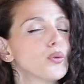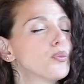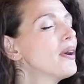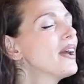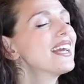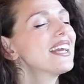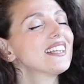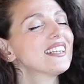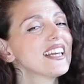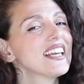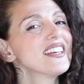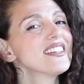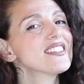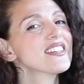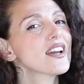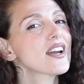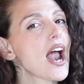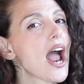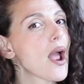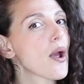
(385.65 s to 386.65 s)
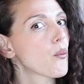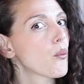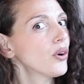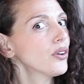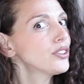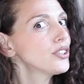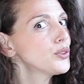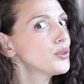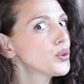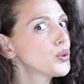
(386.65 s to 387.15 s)
To make it easier, I
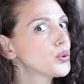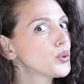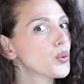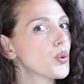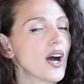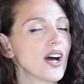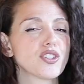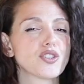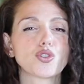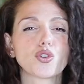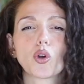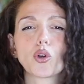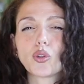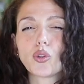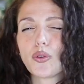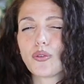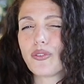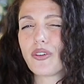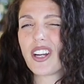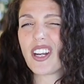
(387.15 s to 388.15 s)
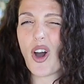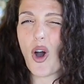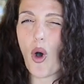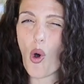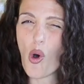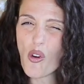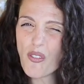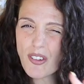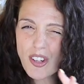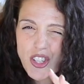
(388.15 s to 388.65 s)
wanted to do a sort of an
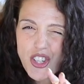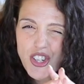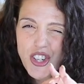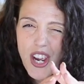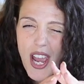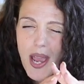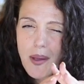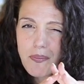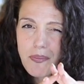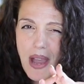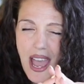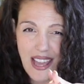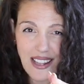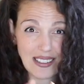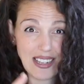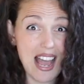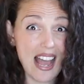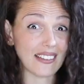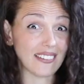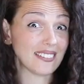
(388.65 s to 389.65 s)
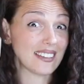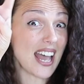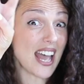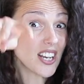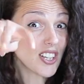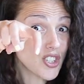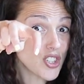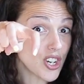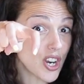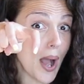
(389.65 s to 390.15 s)
oval shape and
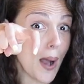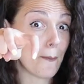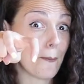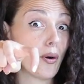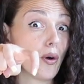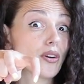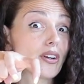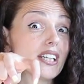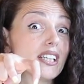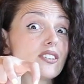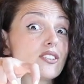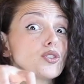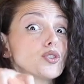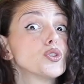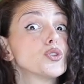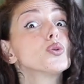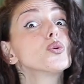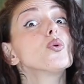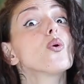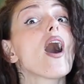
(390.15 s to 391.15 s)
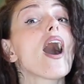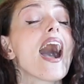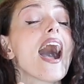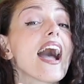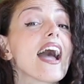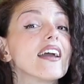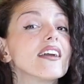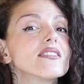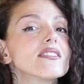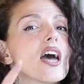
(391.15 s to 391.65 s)
attach upon it two
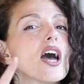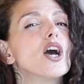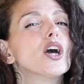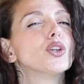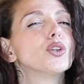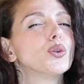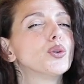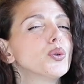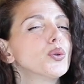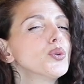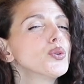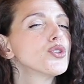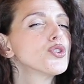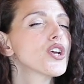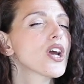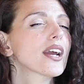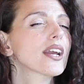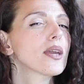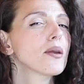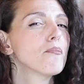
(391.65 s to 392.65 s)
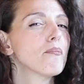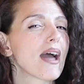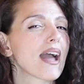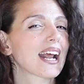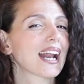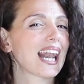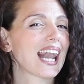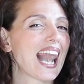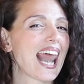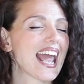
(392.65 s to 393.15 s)
eyes, two chunky
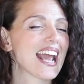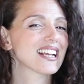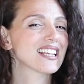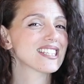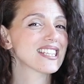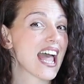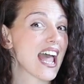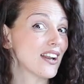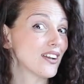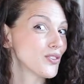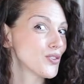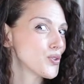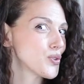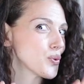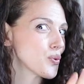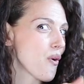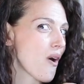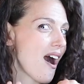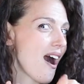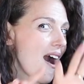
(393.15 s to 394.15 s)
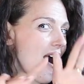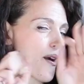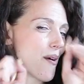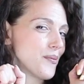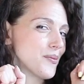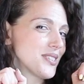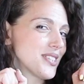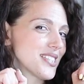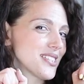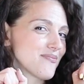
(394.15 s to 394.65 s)
back legs and two
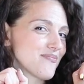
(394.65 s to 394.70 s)
arms.